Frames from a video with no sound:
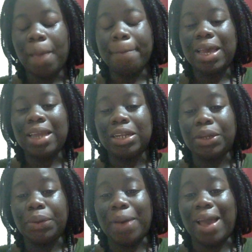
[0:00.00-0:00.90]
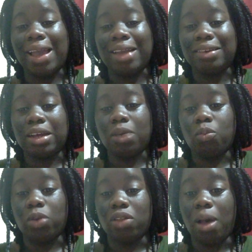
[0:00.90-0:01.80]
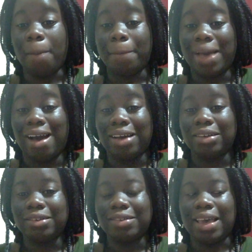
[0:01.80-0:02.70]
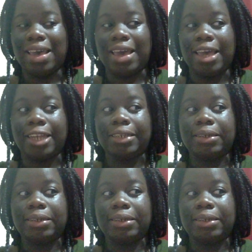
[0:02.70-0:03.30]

anywho, I ended up with my aunt, and